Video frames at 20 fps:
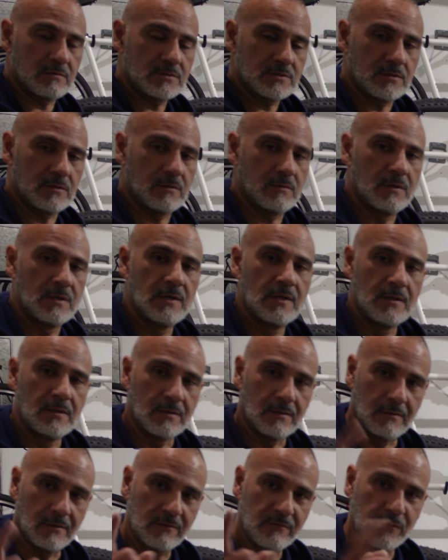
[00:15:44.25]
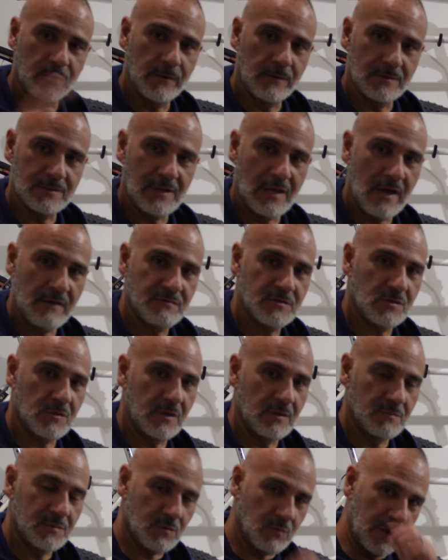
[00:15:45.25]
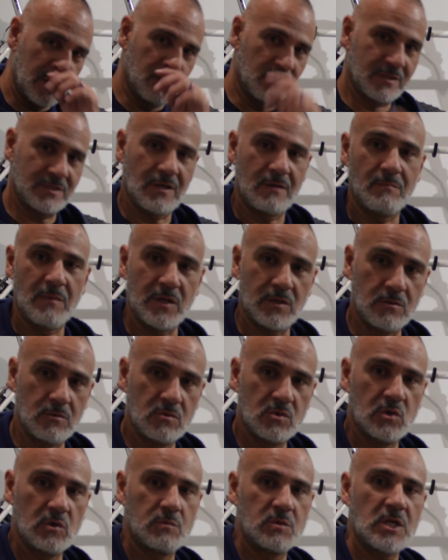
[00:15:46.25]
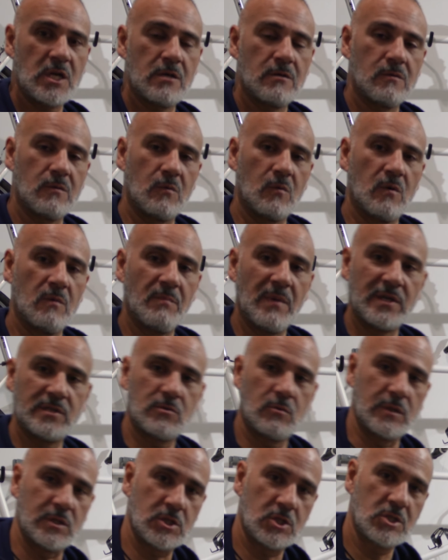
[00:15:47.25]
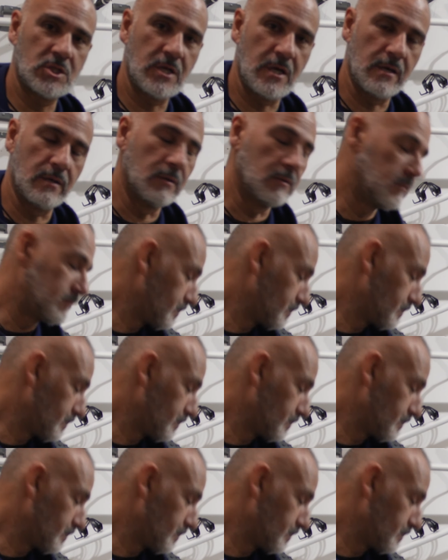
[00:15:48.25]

So look for those live streams, whether it's on my YouTube channel or my Twitch channel.